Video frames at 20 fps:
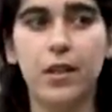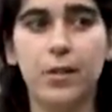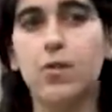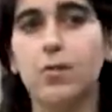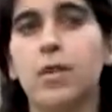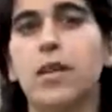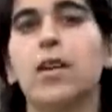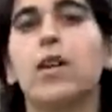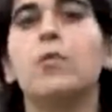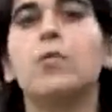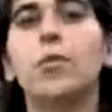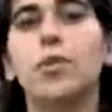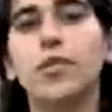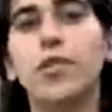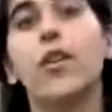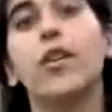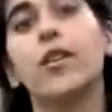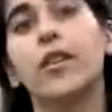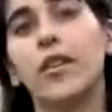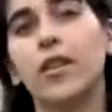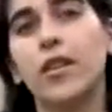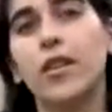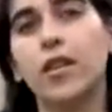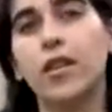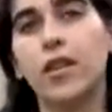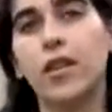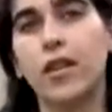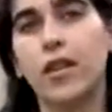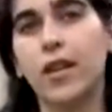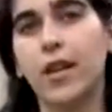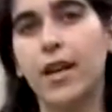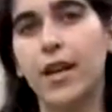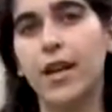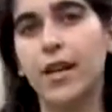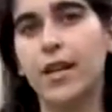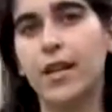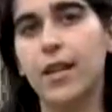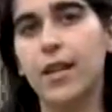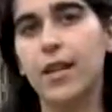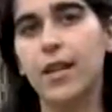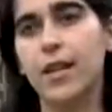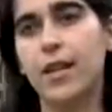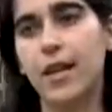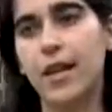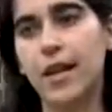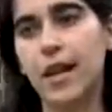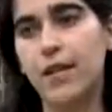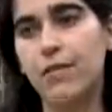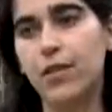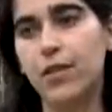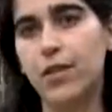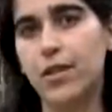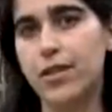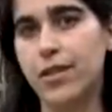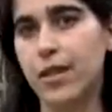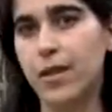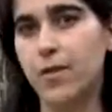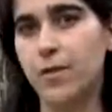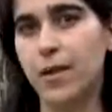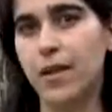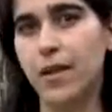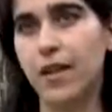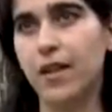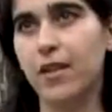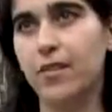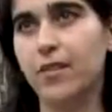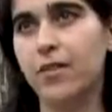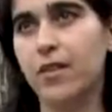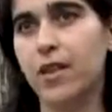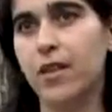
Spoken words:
become more darker. And I've noticed that in my life.